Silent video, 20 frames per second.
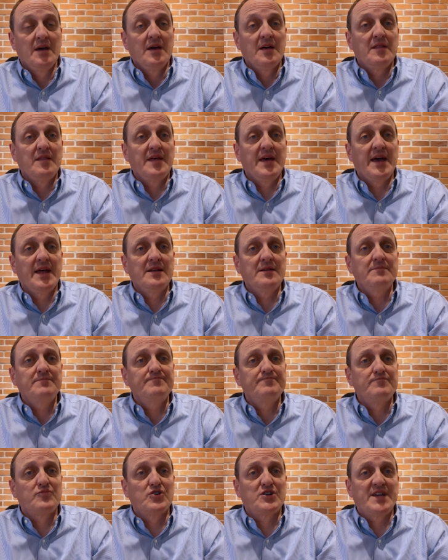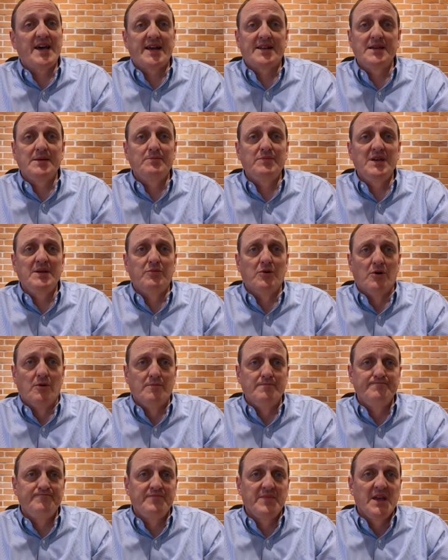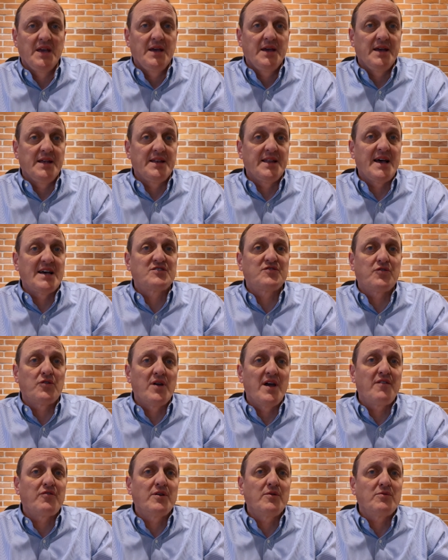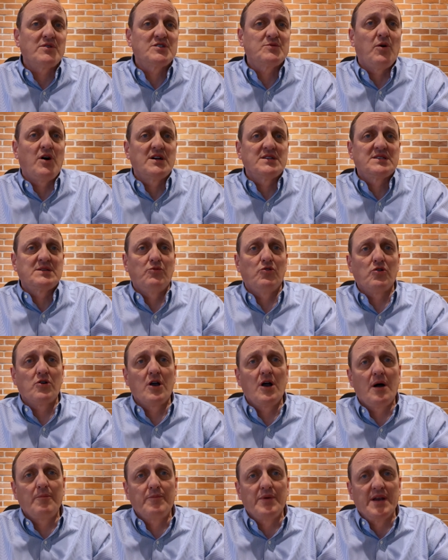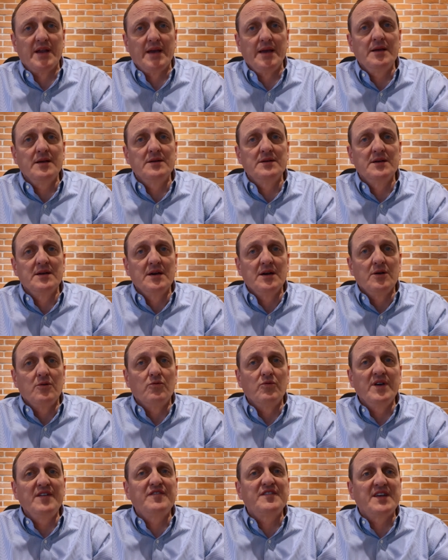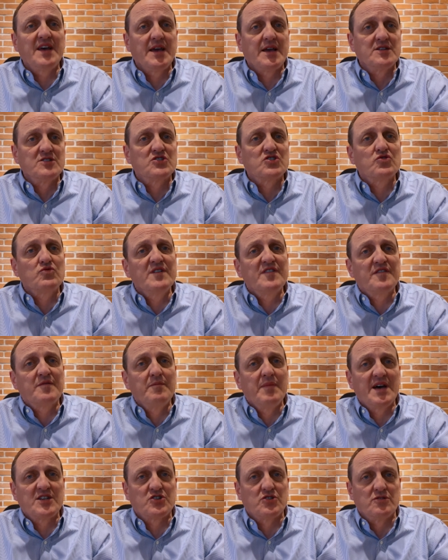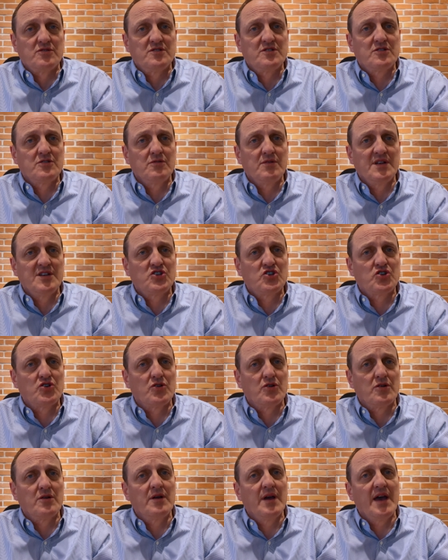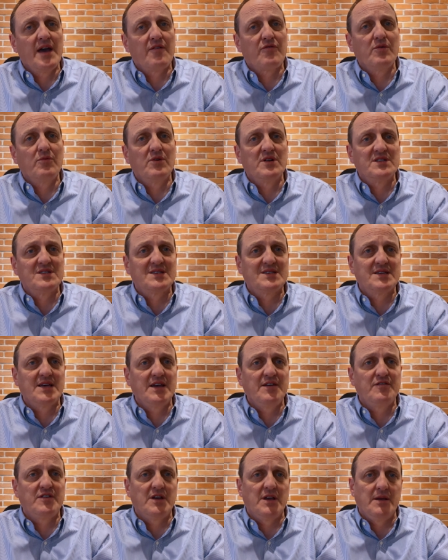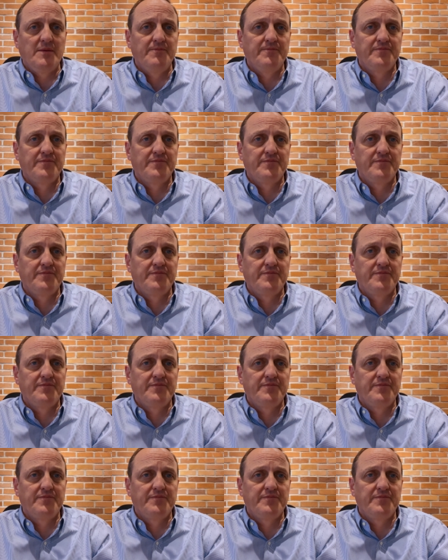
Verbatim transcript: Then, protecting people. And as for every responsible company, we've taken swift measures to ensure everyone's safety.